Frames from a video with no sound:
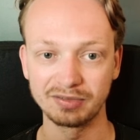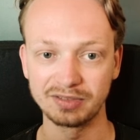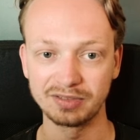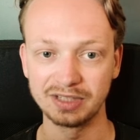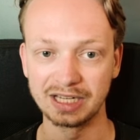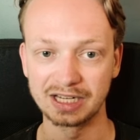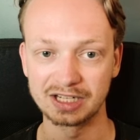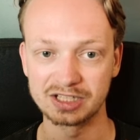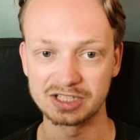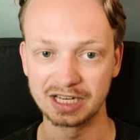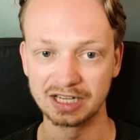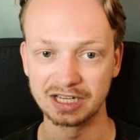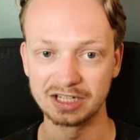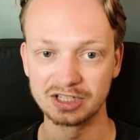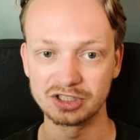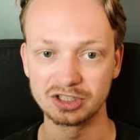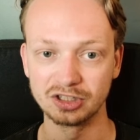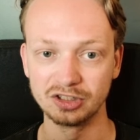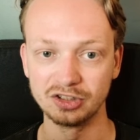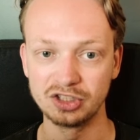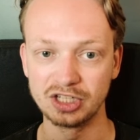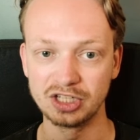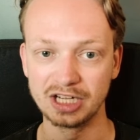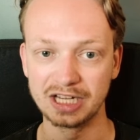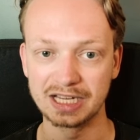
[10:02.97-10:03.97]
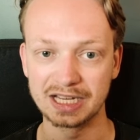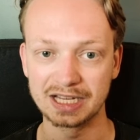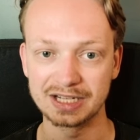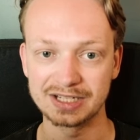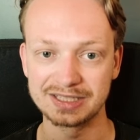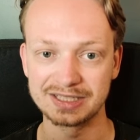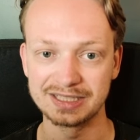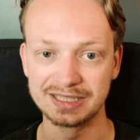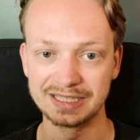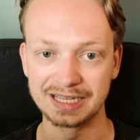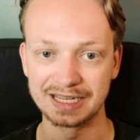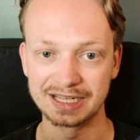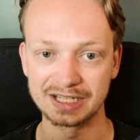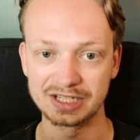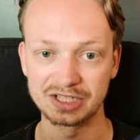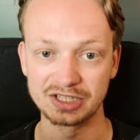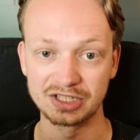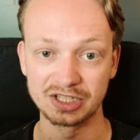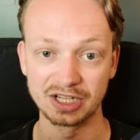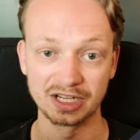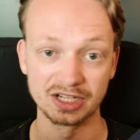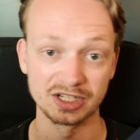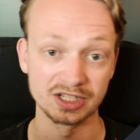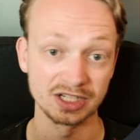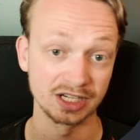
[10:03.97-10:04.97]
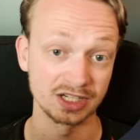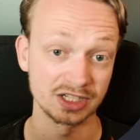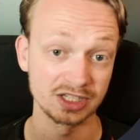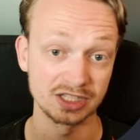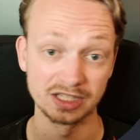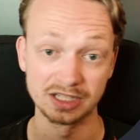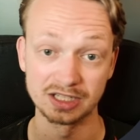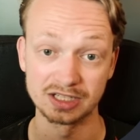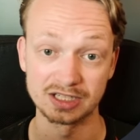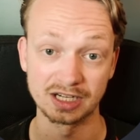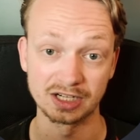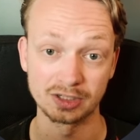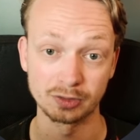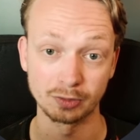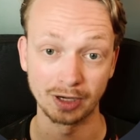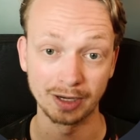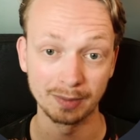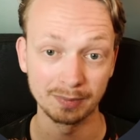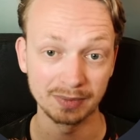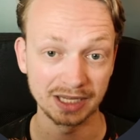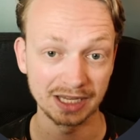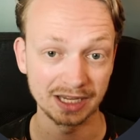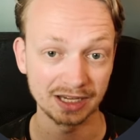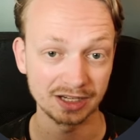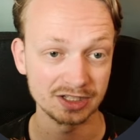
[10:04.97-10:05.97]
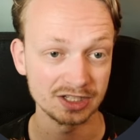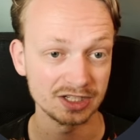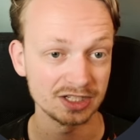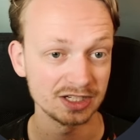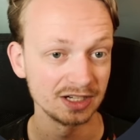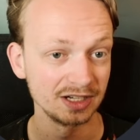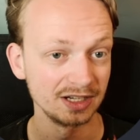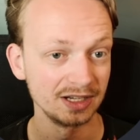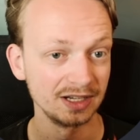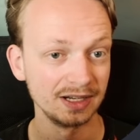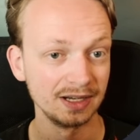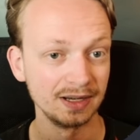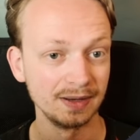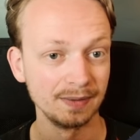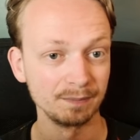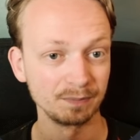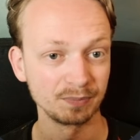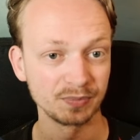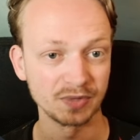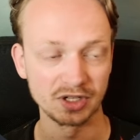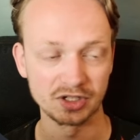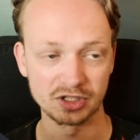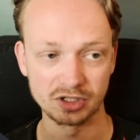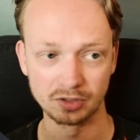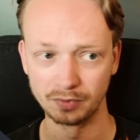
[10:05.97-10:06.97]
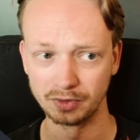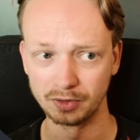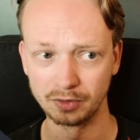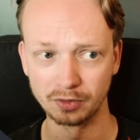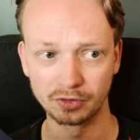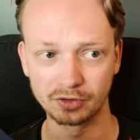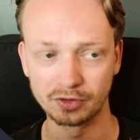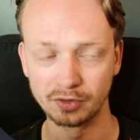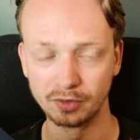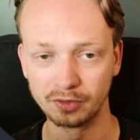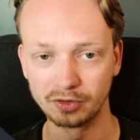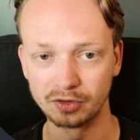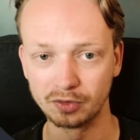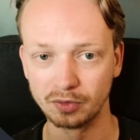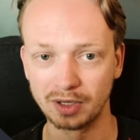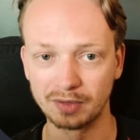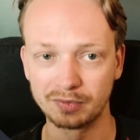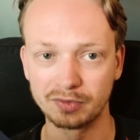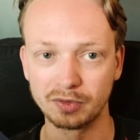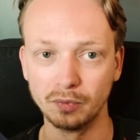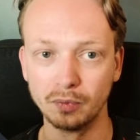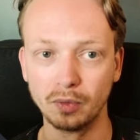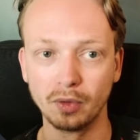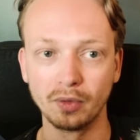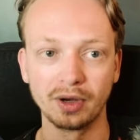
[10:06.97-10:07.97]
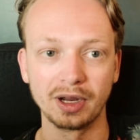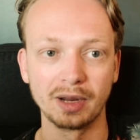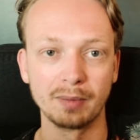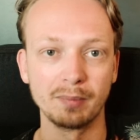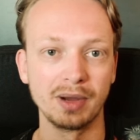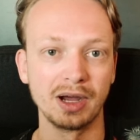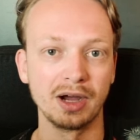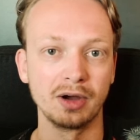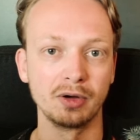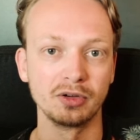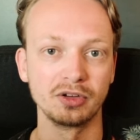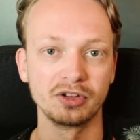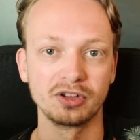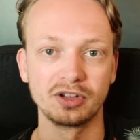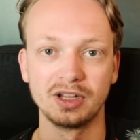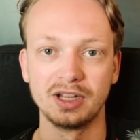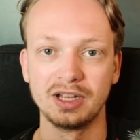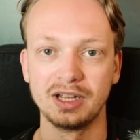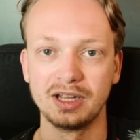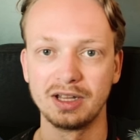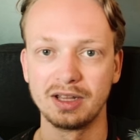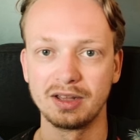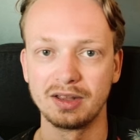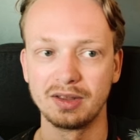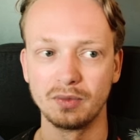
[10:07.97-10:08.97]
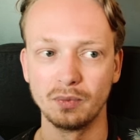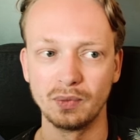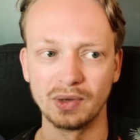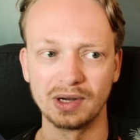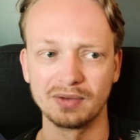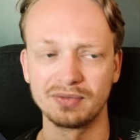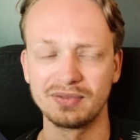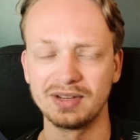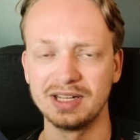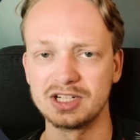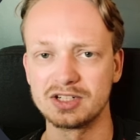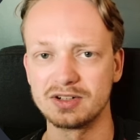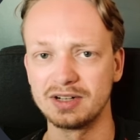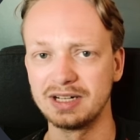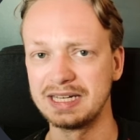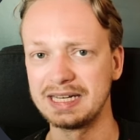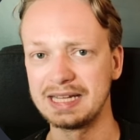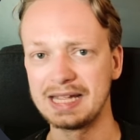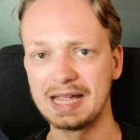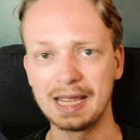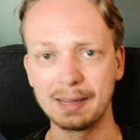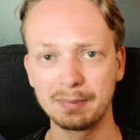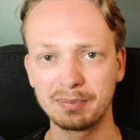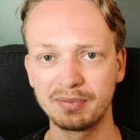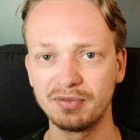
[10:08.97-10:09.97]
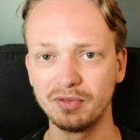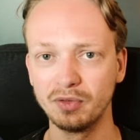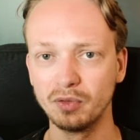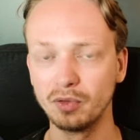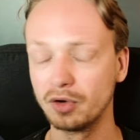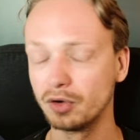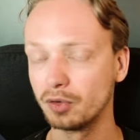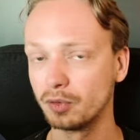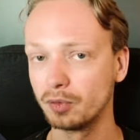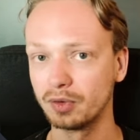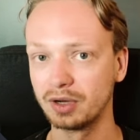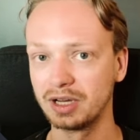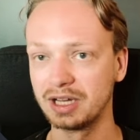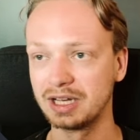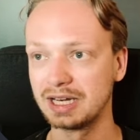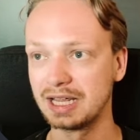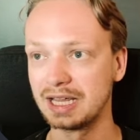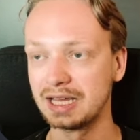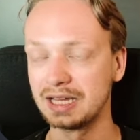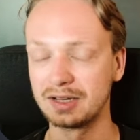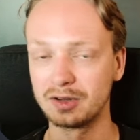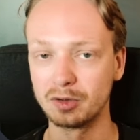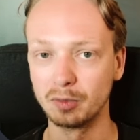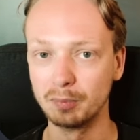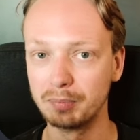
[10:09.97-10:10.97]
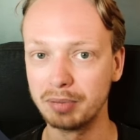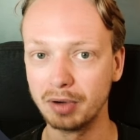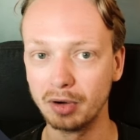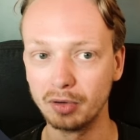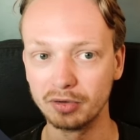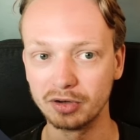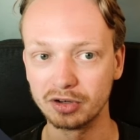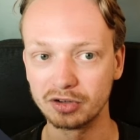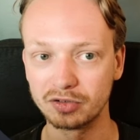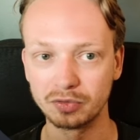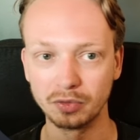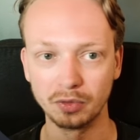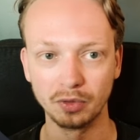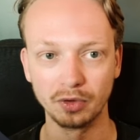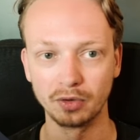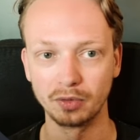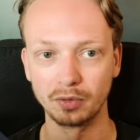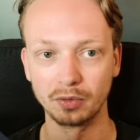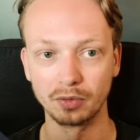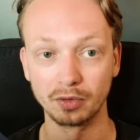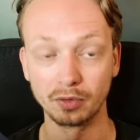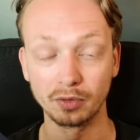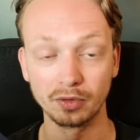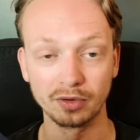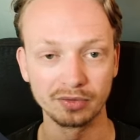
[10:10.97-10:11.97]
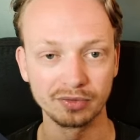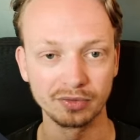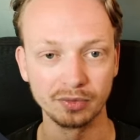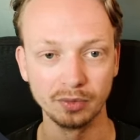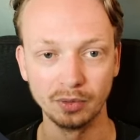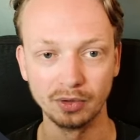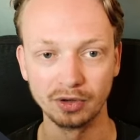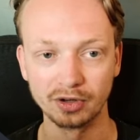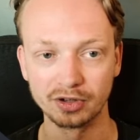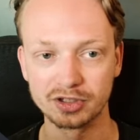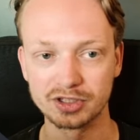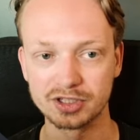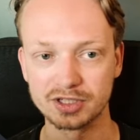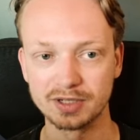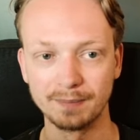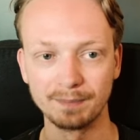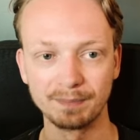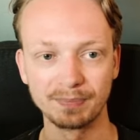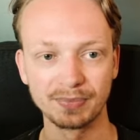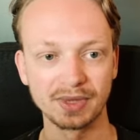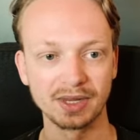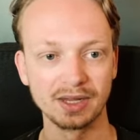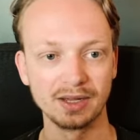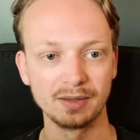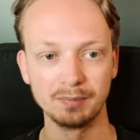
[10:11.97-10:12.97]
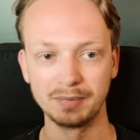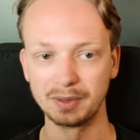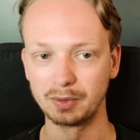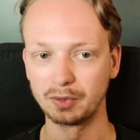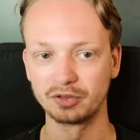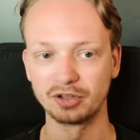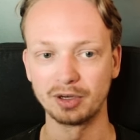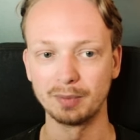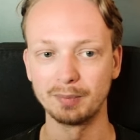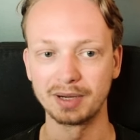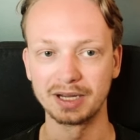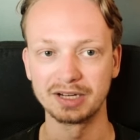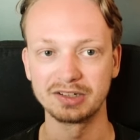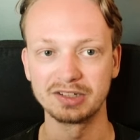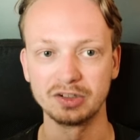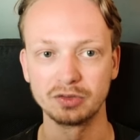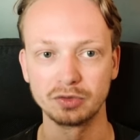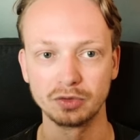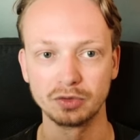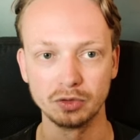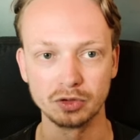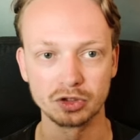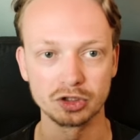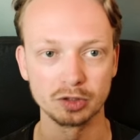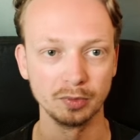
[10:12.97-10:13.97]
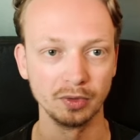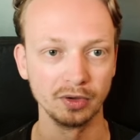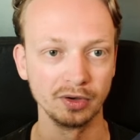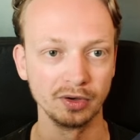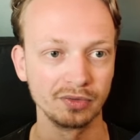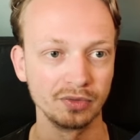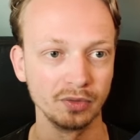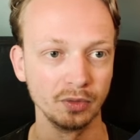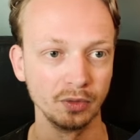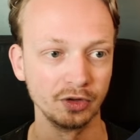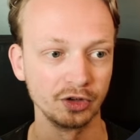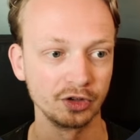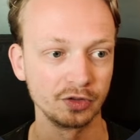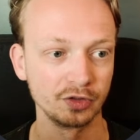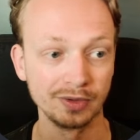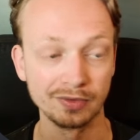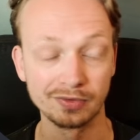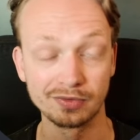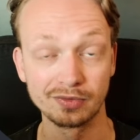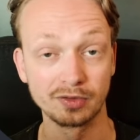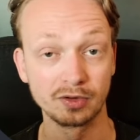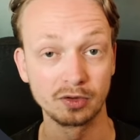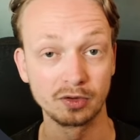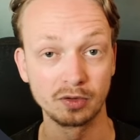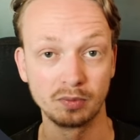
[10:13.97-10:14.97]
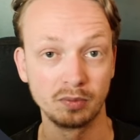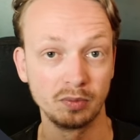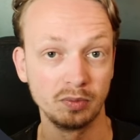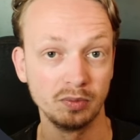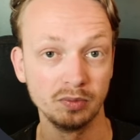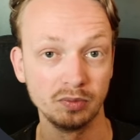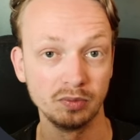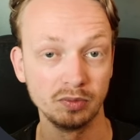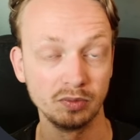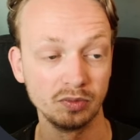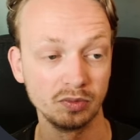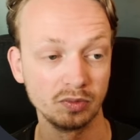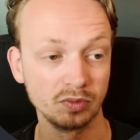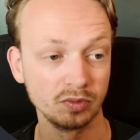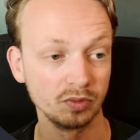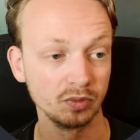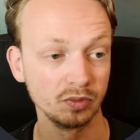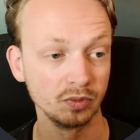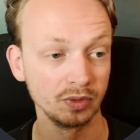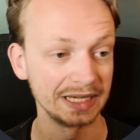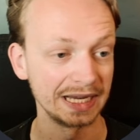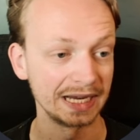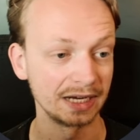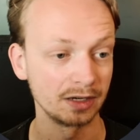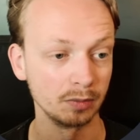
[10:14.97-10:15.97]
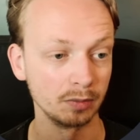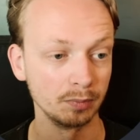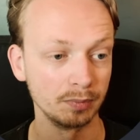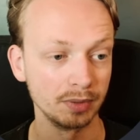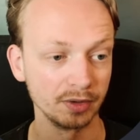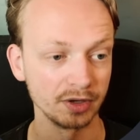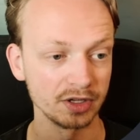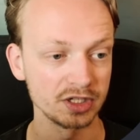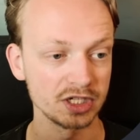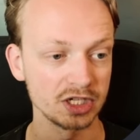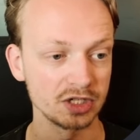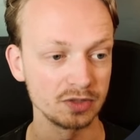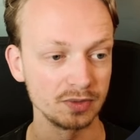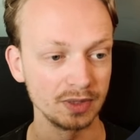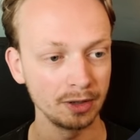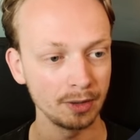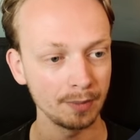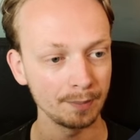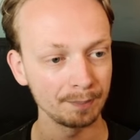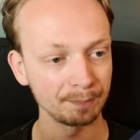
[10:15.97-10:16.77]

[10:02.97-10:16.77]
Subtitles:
extension JSTS, JSX, TSX, or MDX. So we're not going to have to worry about whether things are in the app folder or in a components folder or other folders, because I might introduce some other folders with React components as well.